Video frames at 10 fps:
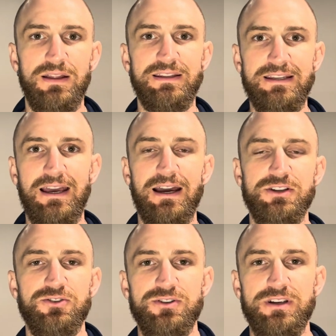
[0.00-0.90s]
The
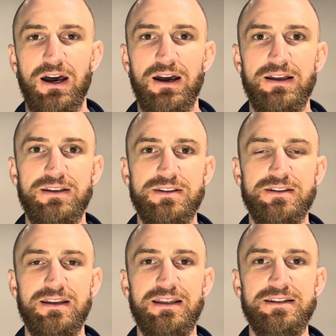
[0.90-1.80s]

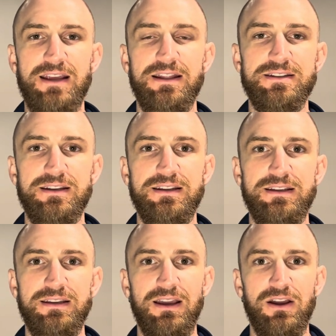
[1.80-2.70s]
exercise
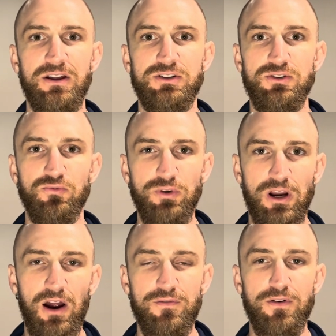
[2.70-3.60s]
intensity to
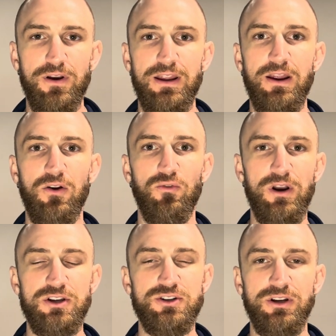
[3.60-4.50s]
recovery
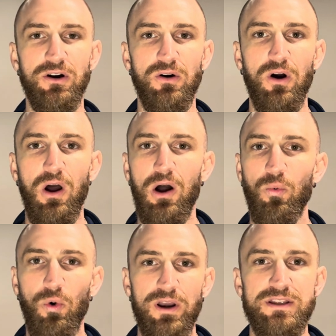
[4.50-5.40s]
ratio.
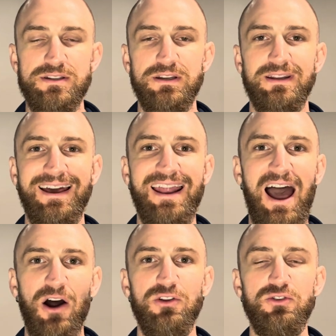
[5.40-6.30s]
What is it and
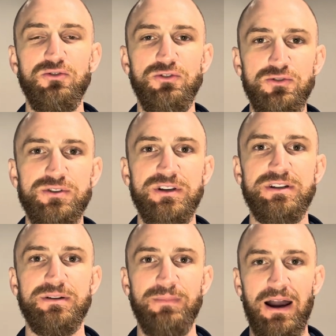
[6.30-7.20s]
how do you use it
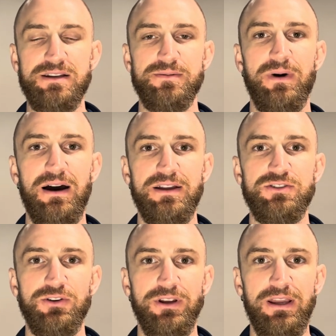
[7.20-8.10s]
to maximize
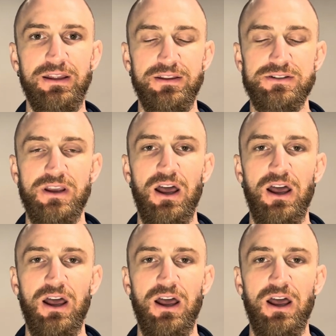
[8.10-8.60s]
your gains?